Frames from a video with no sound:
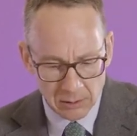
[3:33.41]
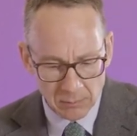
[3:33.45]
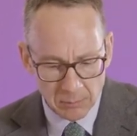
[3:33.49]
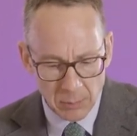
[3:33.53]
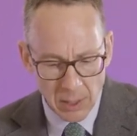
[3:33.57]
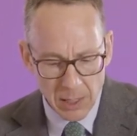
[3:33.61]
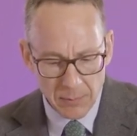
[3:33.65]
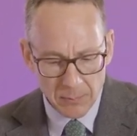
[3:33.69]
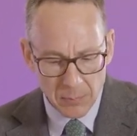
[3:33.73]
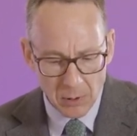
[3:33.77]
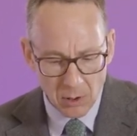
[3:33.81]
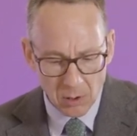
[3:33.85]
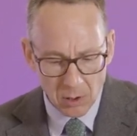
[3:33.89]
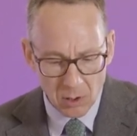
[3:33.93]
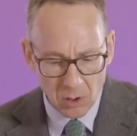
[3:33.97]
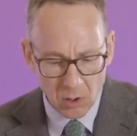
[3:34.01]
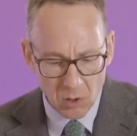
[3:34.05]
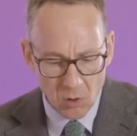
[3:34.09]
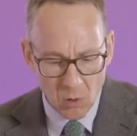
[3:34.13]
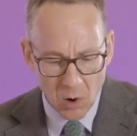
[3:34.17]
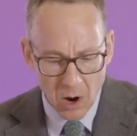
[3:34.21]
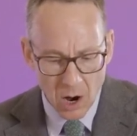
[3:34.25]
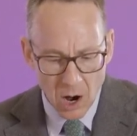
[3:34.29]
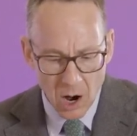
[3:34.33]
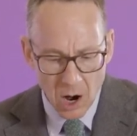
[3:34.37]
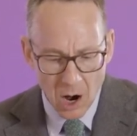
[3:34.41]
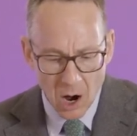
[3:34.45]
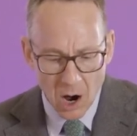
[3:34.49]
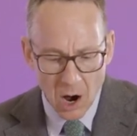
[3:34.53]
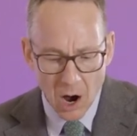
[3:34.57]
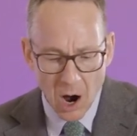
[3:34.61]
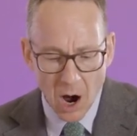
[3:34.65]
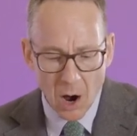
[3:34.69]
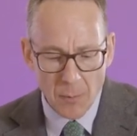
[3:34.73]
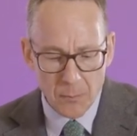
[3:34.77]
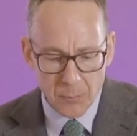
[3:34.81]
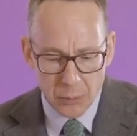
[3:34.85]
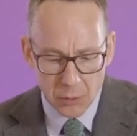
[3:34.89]
People who
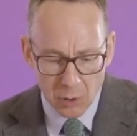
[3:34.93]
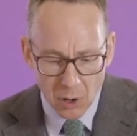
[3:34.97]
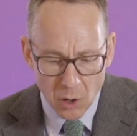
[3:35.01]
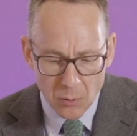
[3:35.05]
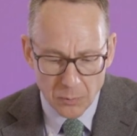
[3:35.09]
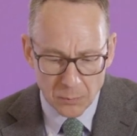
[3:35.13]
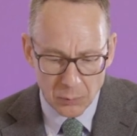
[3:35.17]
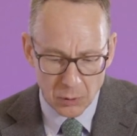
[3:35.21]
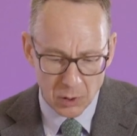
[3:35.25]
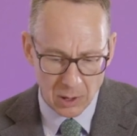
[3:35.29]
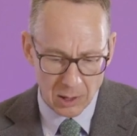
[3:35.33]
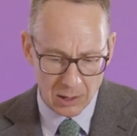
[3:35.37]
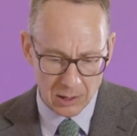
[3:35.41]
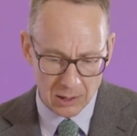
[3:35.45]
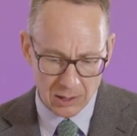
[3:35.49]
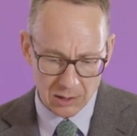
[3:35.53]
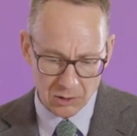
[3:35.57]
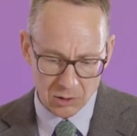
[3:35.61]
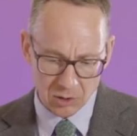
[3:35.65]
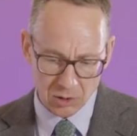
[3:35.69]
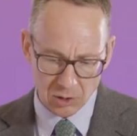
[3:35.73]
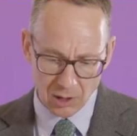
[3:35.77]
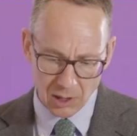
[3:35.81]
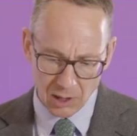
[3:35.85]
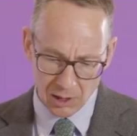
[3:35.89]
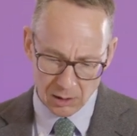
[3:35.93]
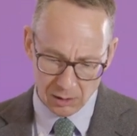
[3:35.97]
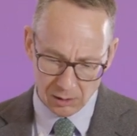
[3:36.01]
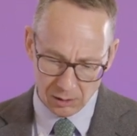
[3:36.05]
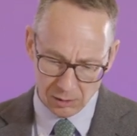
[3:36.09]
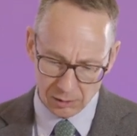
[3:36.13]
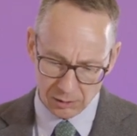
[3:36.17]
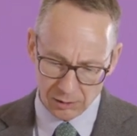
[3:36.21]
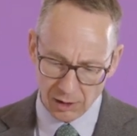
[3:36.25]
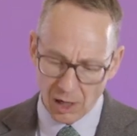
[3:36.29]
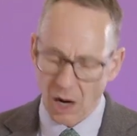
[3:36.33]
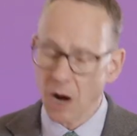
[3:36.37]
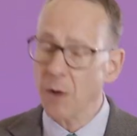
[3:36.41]
are appropriately
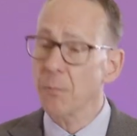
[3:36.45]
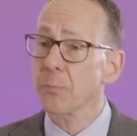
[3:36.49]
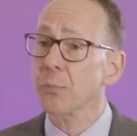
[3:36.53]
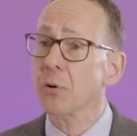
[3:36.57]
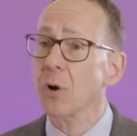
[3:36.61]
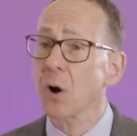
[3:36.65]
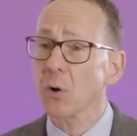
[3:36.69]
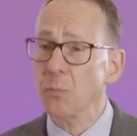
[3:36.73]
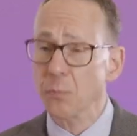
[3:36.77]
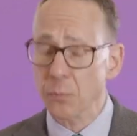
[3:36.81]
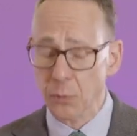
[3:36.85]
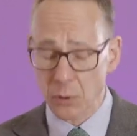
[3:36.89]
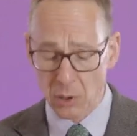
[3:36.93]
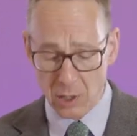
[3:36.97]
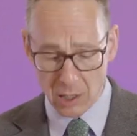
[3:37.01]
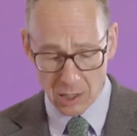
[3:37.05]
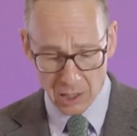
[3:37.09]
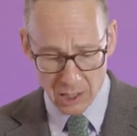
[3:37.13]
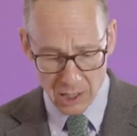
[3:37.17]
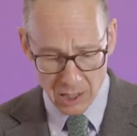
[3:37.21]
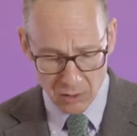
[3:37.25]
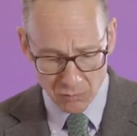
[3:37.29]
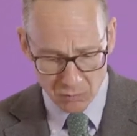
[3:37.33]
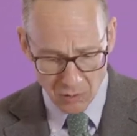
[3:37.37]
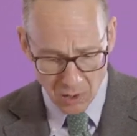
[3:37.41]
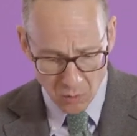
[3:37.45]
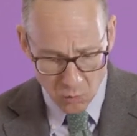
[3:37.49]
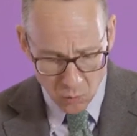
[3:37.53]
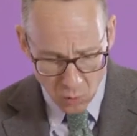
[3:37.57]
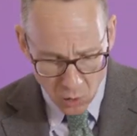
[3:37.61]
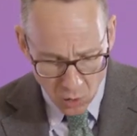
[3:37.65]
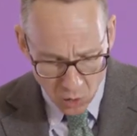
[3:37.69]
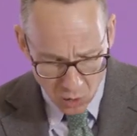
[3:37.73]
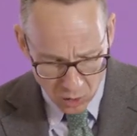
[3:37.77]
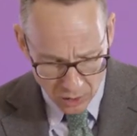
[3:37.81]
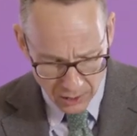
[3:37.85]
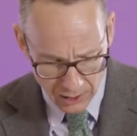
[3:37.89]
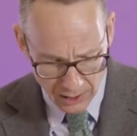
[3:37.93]
skilled, appropriately
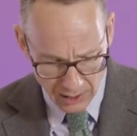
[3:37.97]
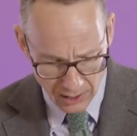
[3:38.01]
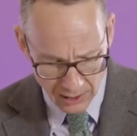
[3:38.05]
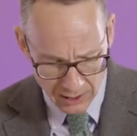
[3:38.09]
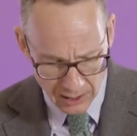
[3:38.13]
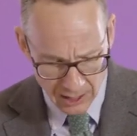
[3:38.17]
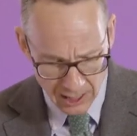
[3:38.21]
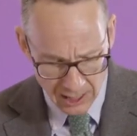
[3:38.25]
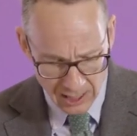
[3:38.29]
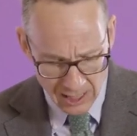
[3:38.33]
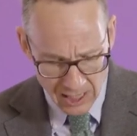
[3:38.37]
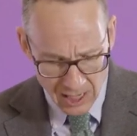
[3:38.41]
rewarded,